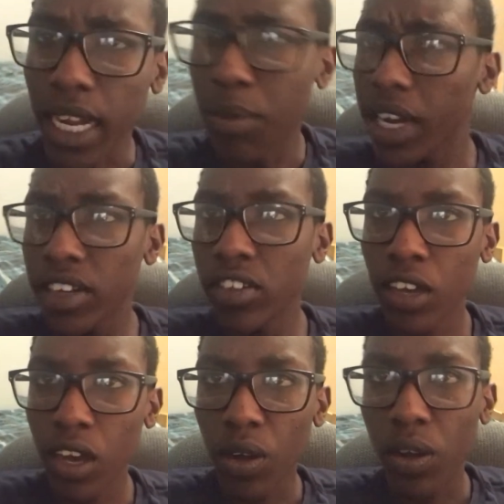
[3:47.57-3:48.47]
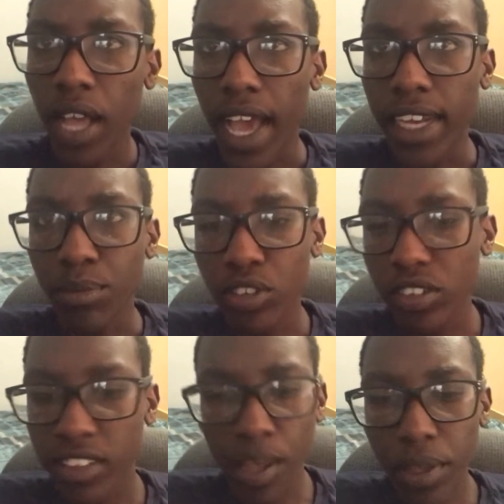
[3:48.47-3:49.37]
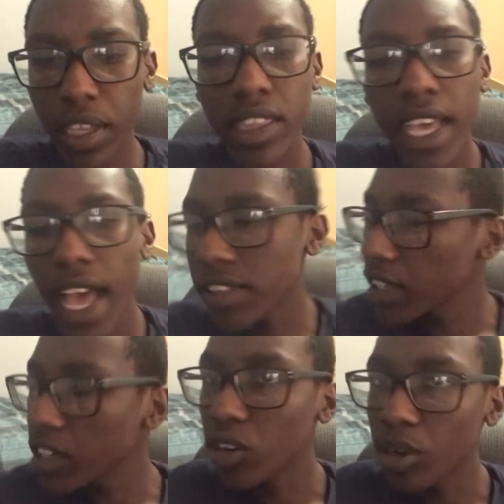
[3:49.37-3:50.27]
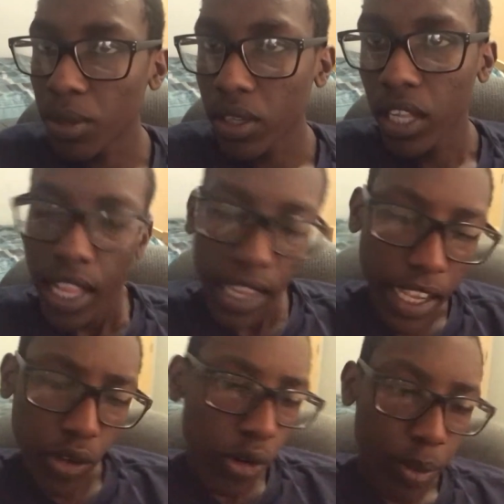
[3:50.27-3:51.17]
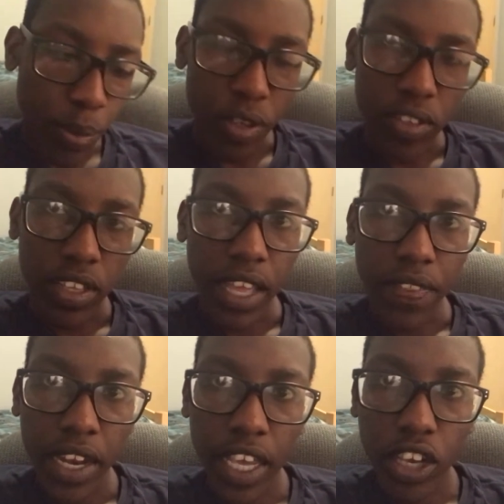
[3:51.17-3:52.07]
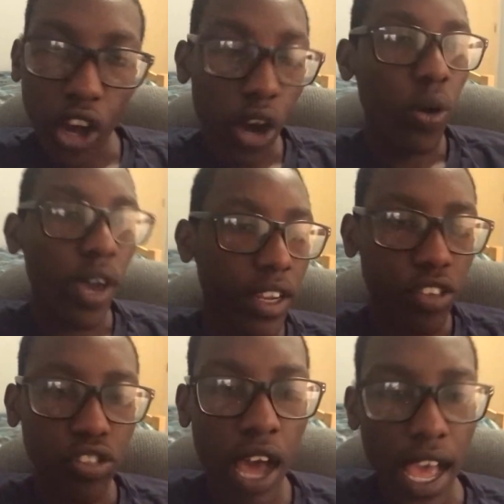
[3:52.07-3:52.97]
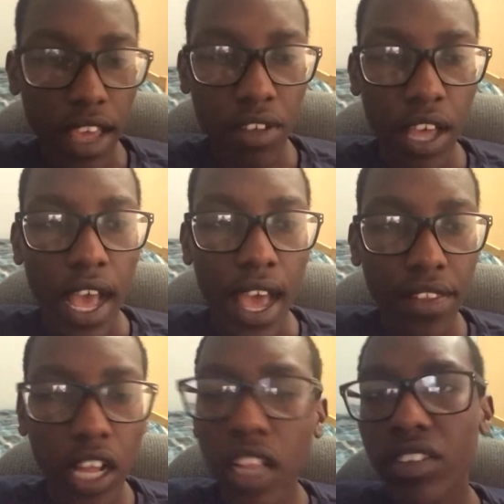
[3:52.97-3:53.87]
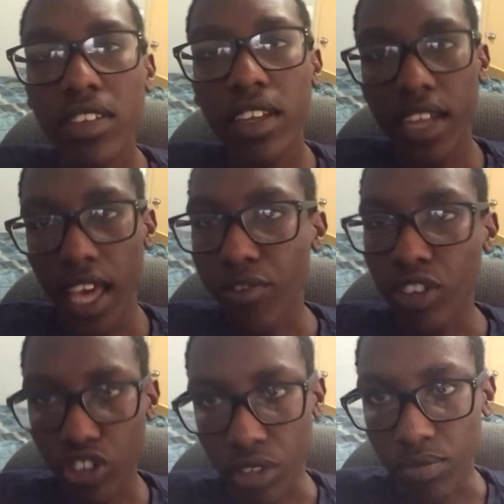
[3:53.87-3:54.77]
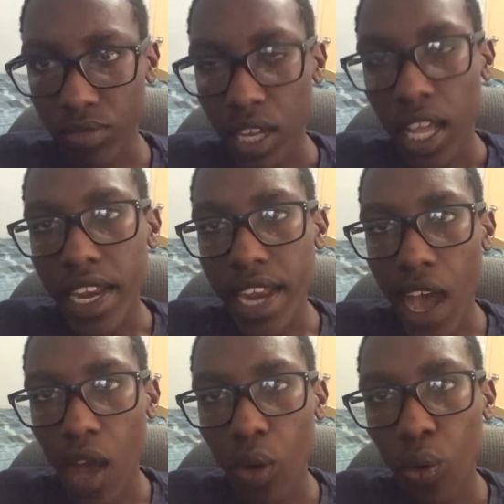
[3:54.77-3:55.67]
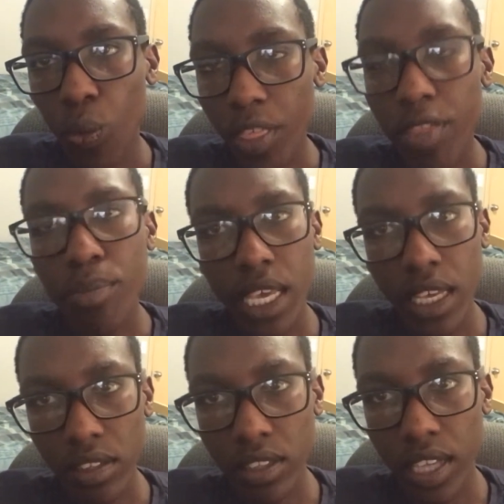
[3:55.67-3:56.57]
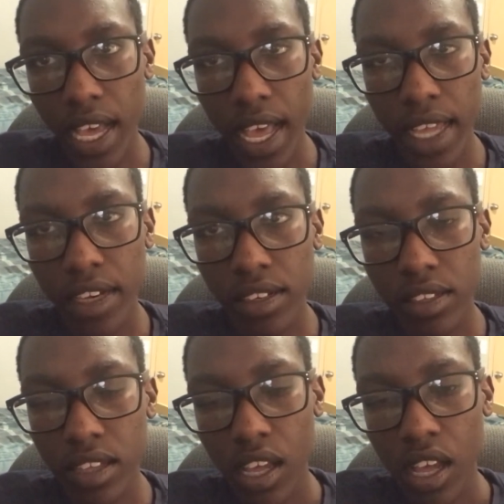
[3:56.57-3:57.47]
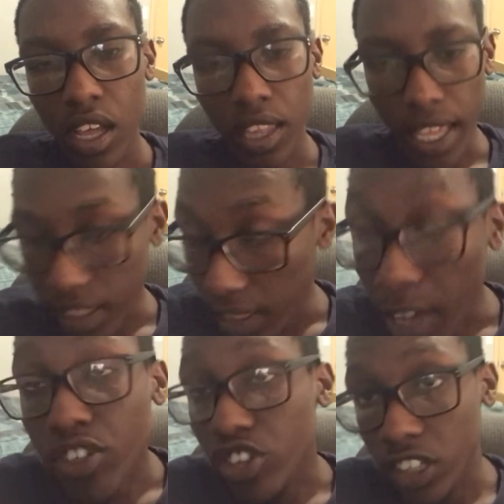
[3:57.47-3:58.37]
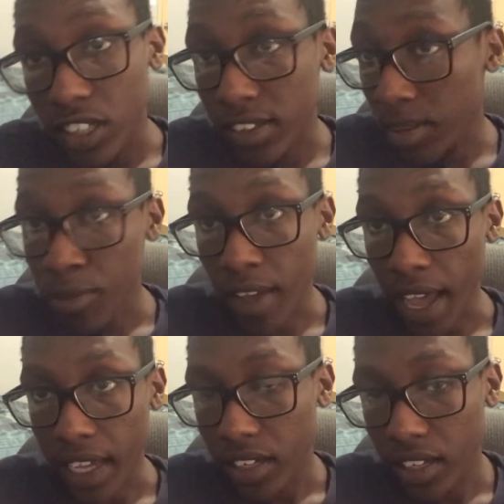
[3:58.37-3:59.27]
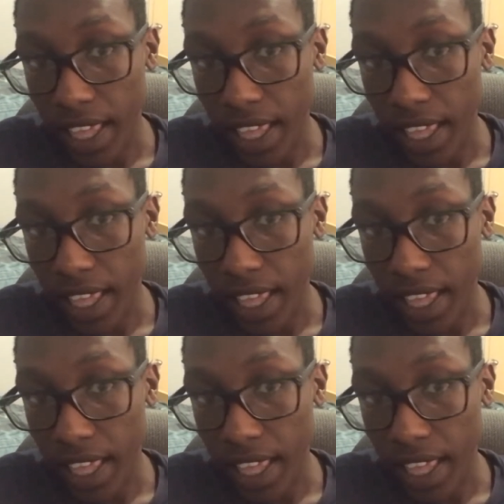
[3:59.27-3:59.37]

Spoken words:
I'm ready to go. And I'm just stepping on the gas like normal, like a normal person. And then I go and I drive. And then all of a sudden I have to turn. Now, with me and... like left turns, I'm fine.